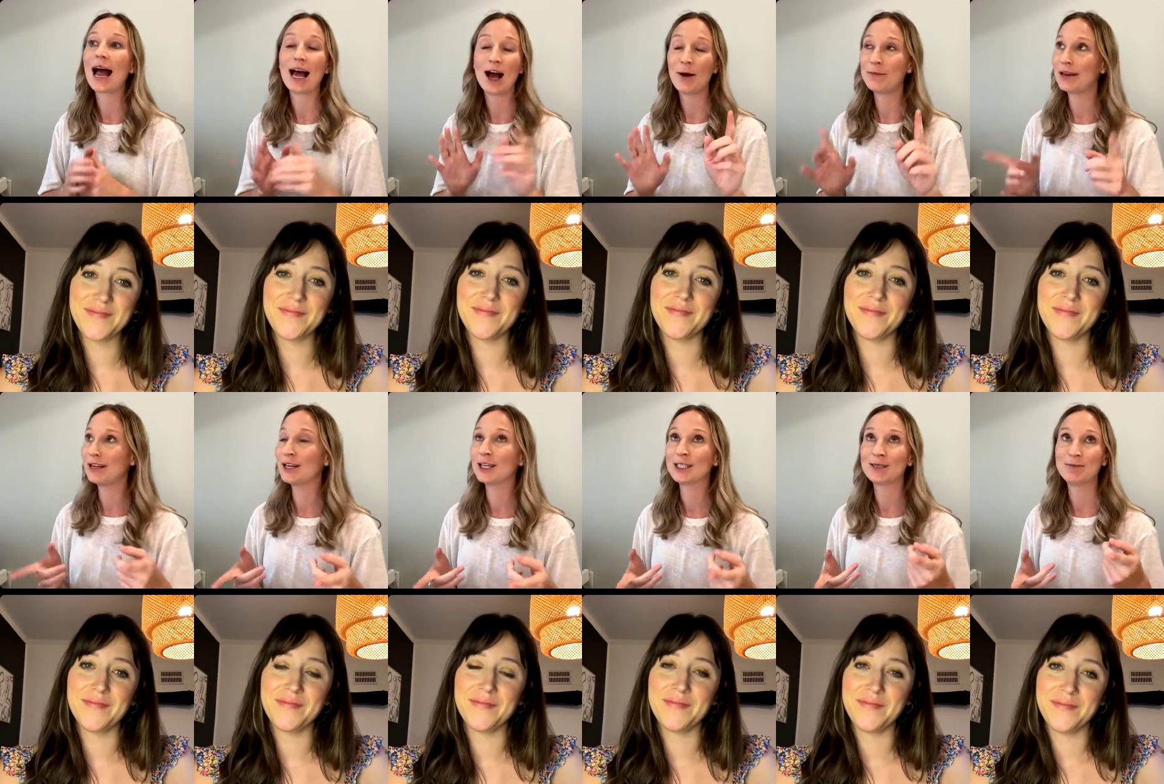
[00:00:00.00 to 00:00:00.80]
Speaker 1: i
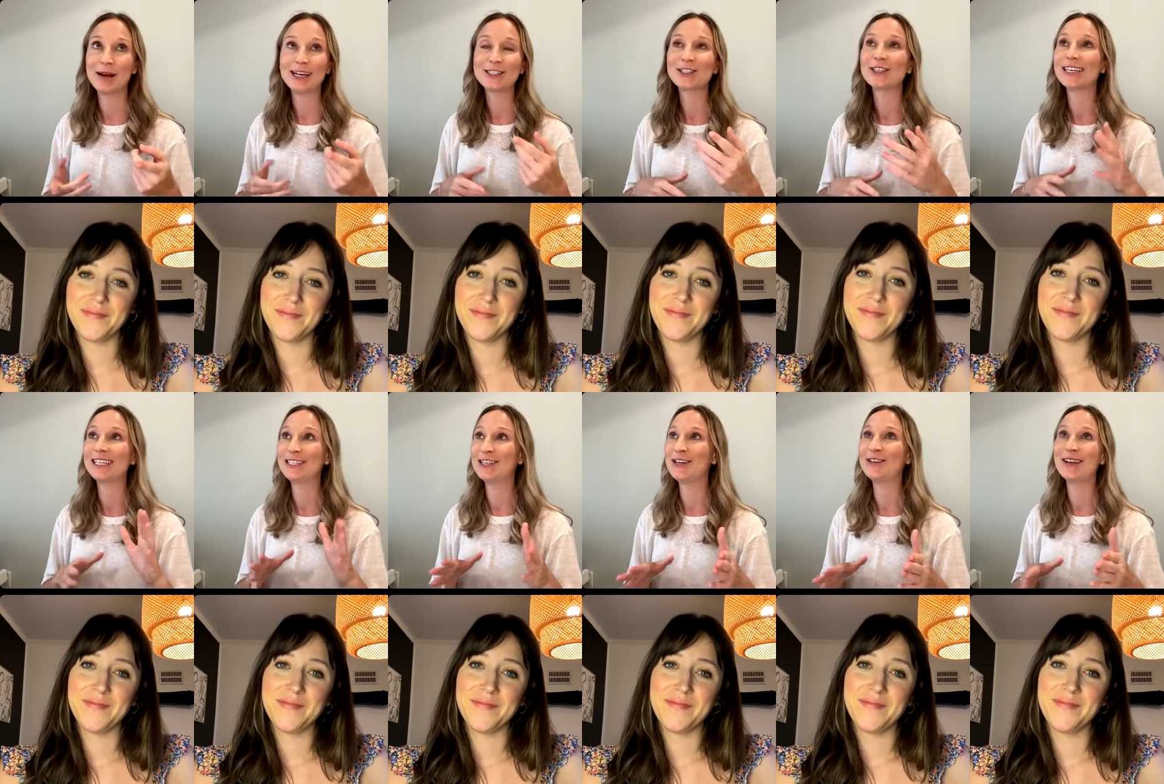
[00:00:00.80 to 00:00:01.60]
mean
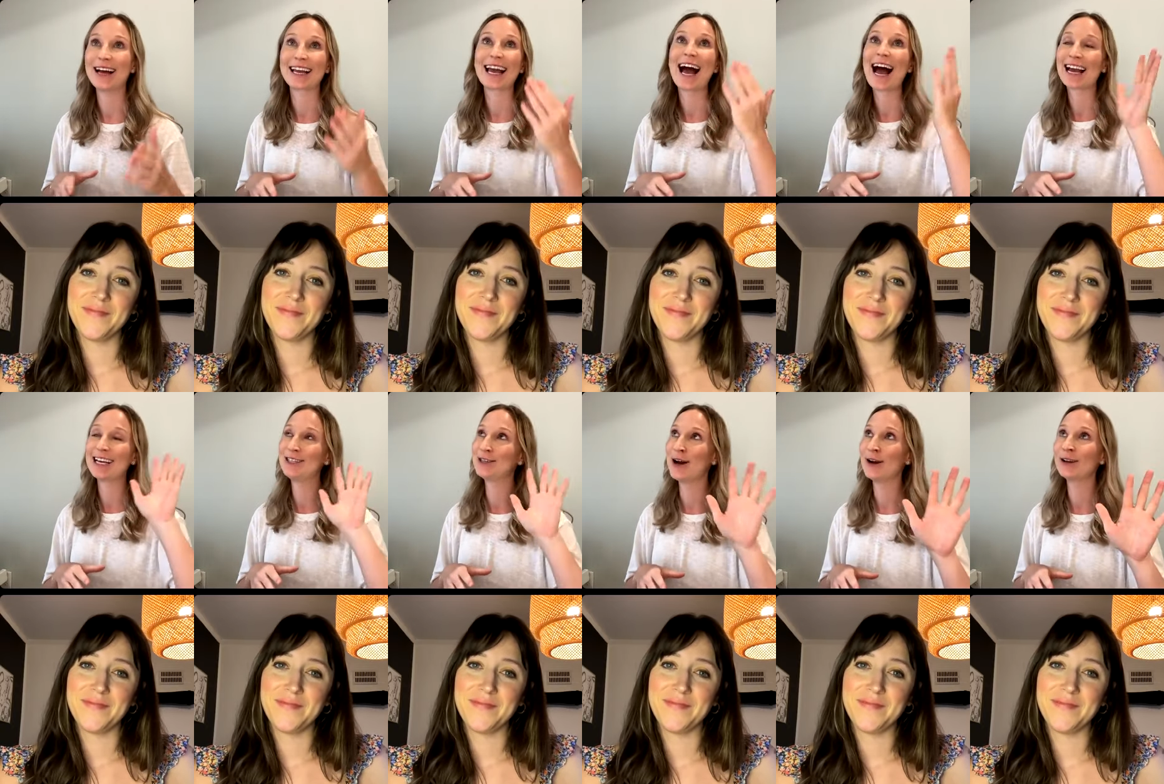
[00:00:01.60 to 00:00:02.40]
especially too like i
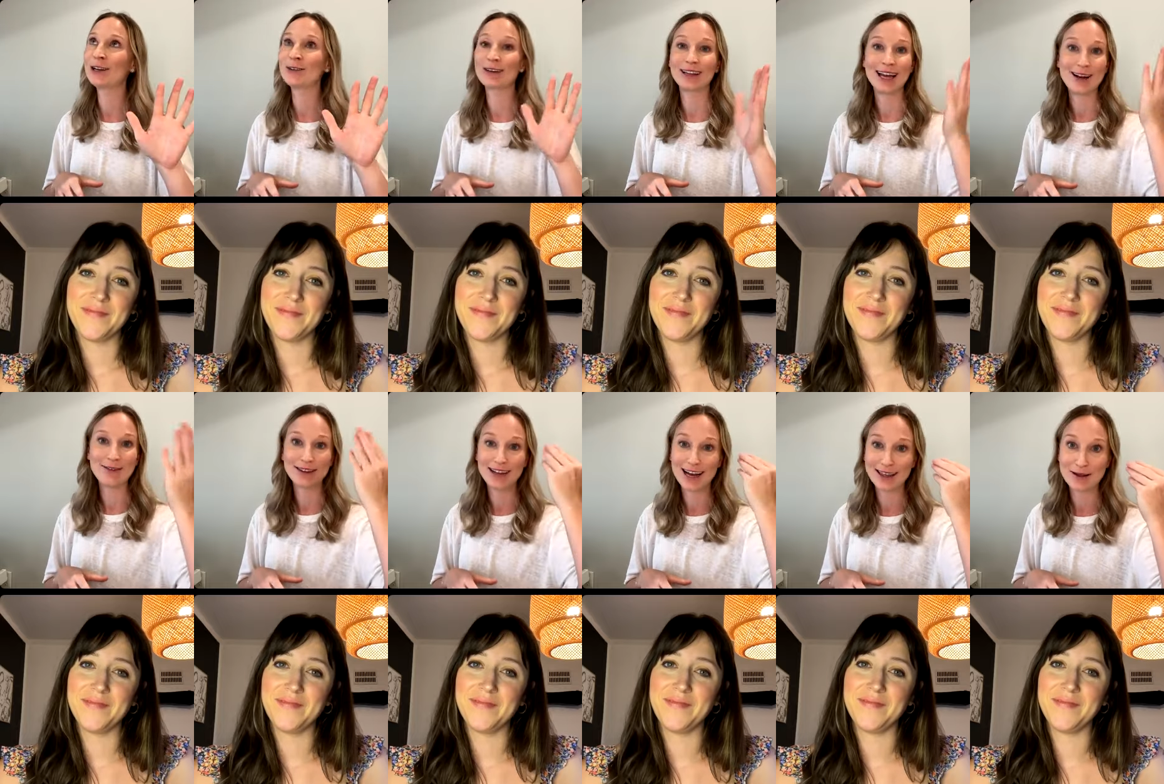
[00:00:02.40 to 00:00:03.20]
can totally
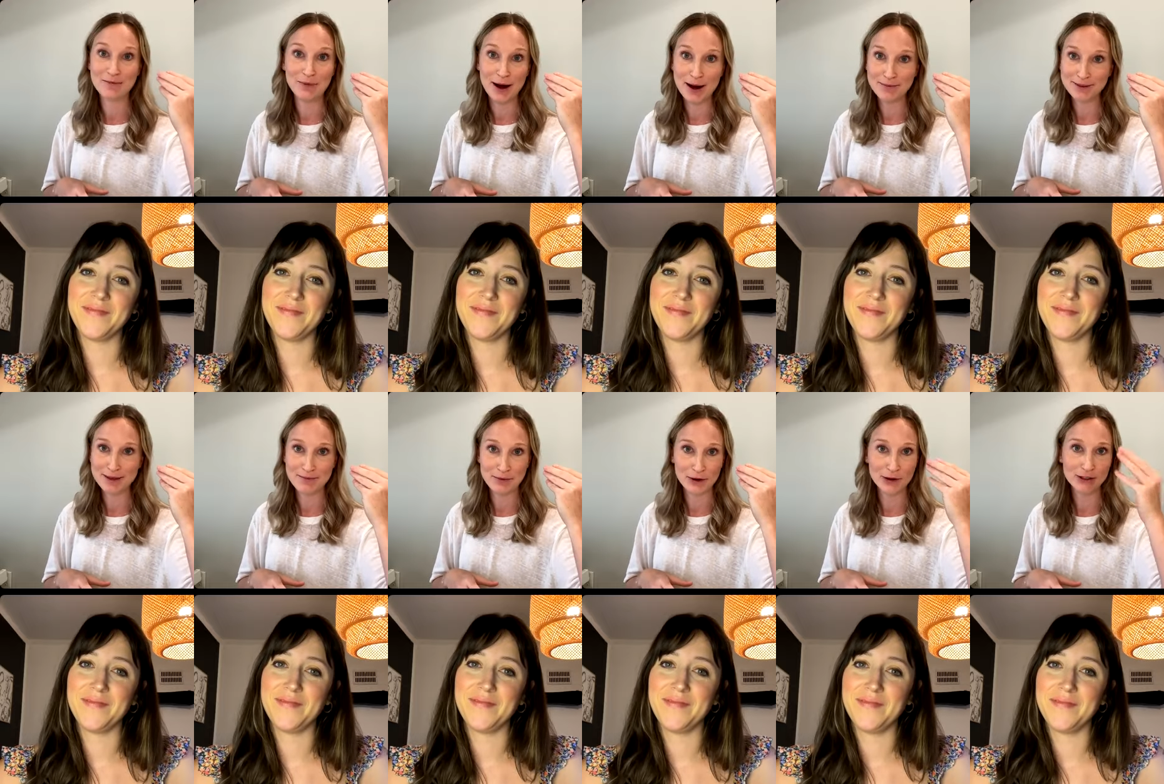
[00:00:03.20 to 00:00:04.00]
relate with like the bumps
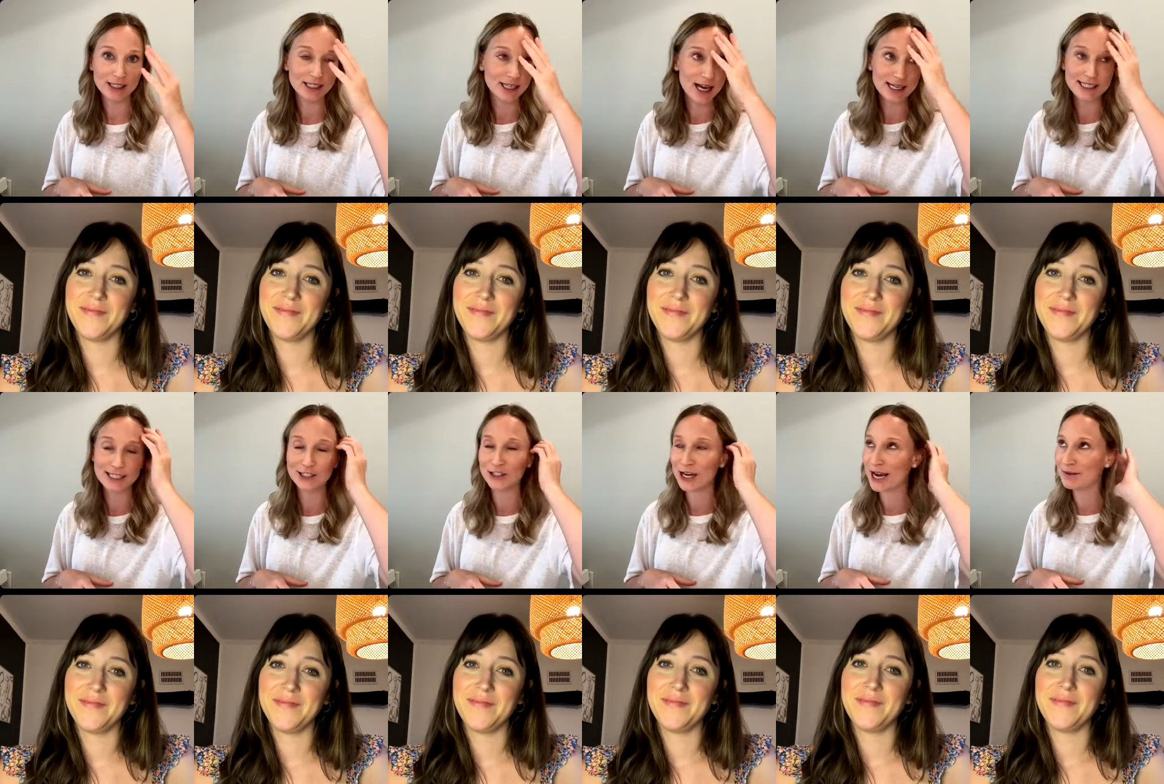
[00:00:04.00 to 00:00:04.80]
and bruises because
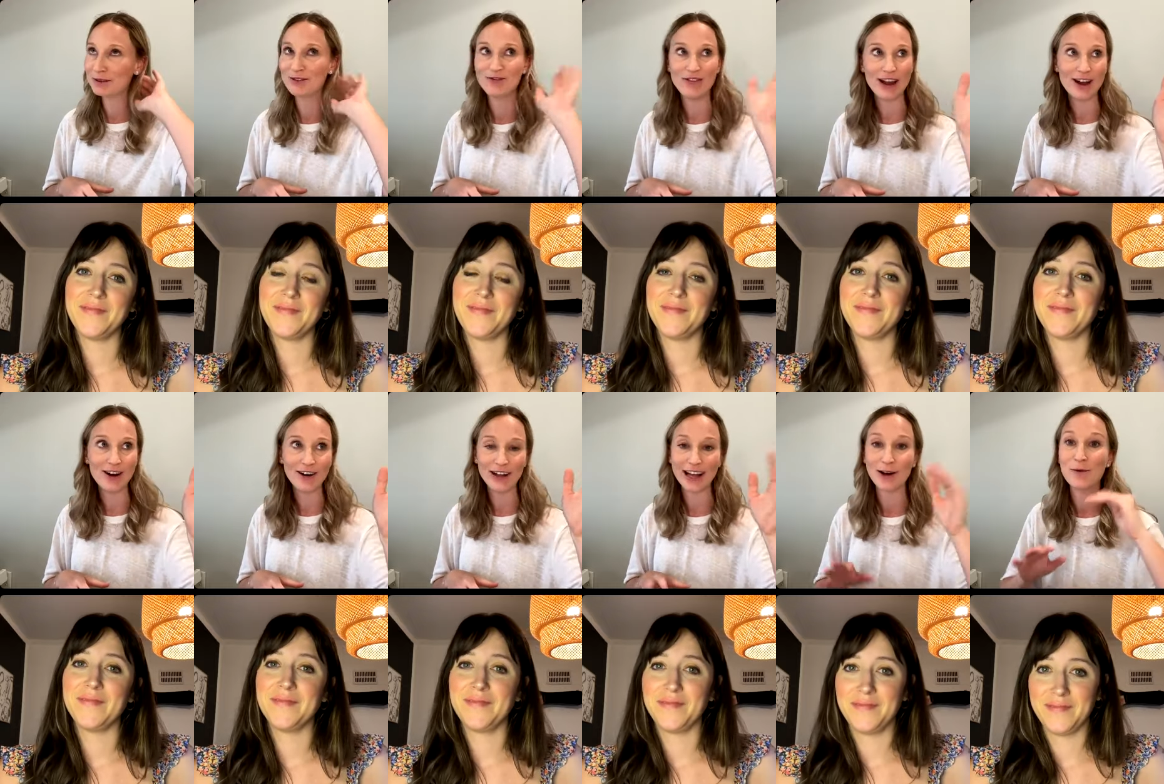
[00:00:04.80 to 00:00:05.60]
james
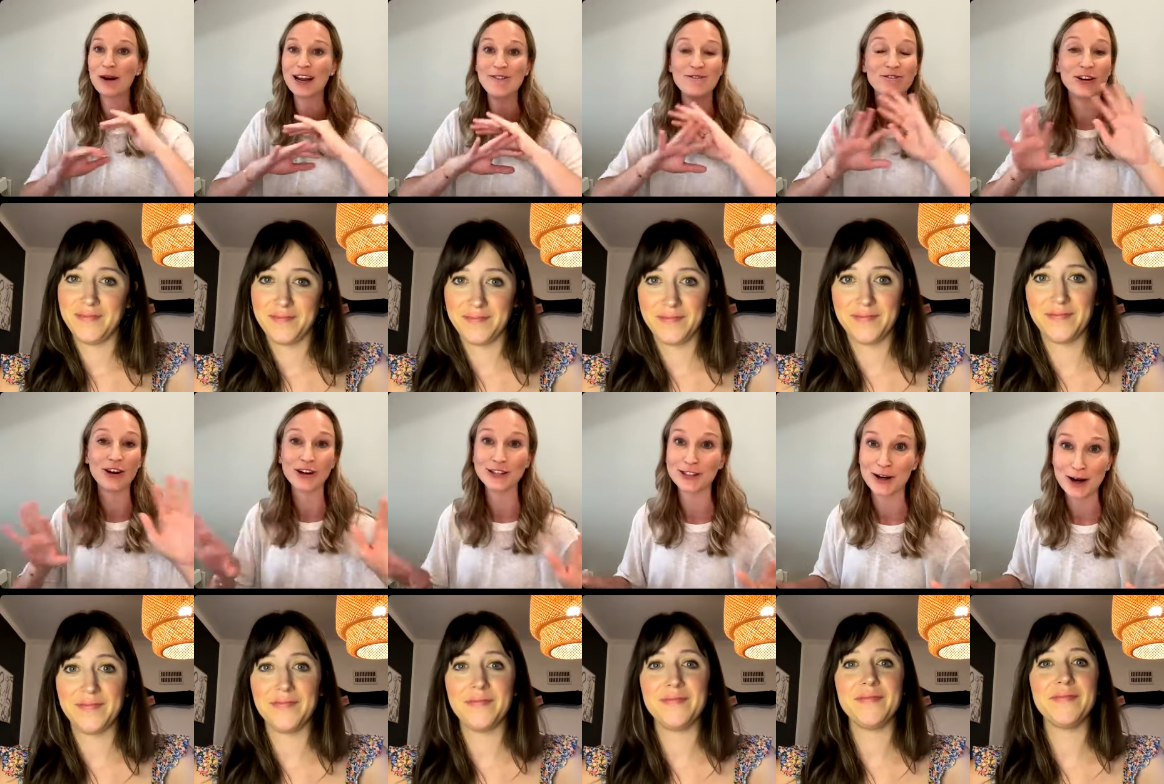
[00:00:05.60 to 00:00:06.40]
fell like when he
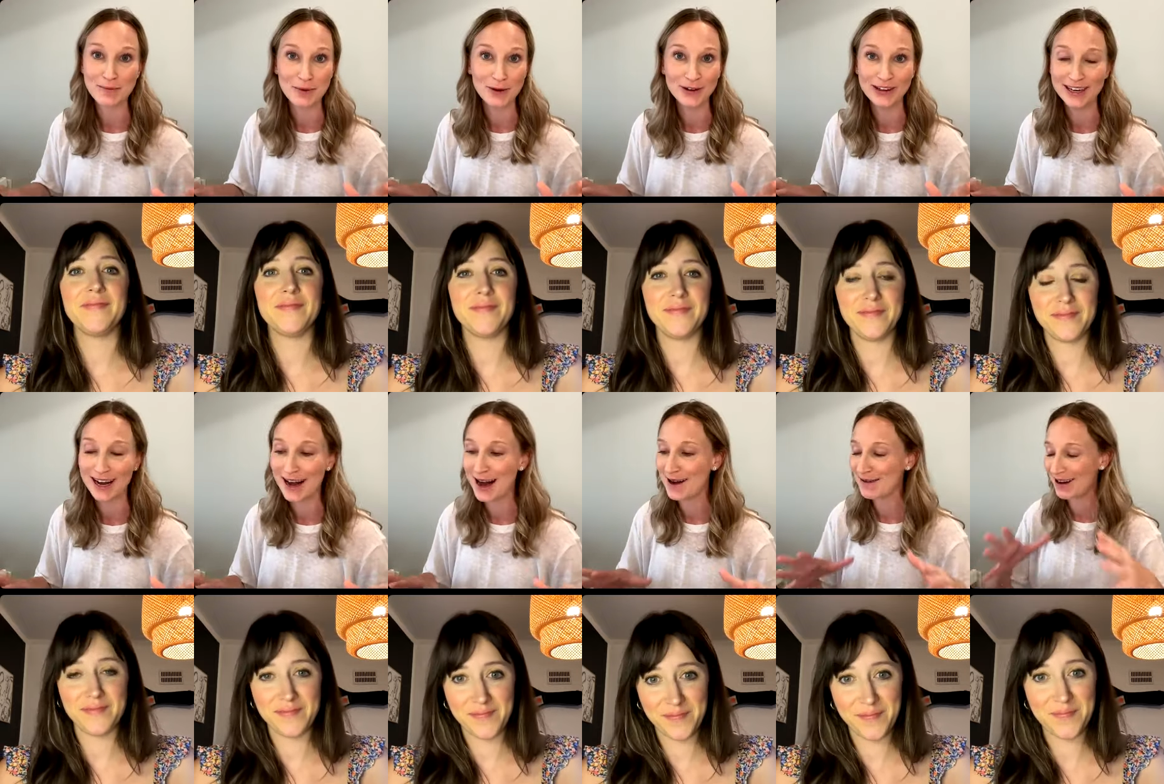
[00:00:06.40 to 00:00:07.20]
first started pulling
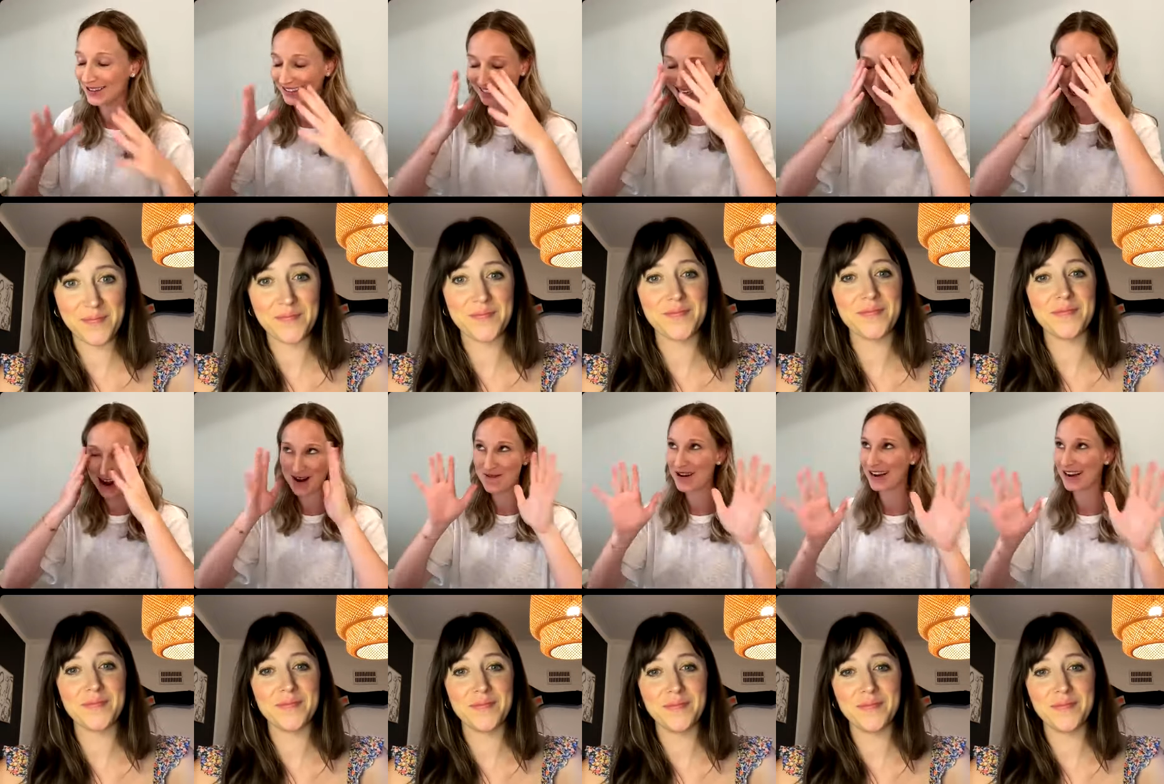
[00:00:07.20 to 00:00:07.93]
up i was like oh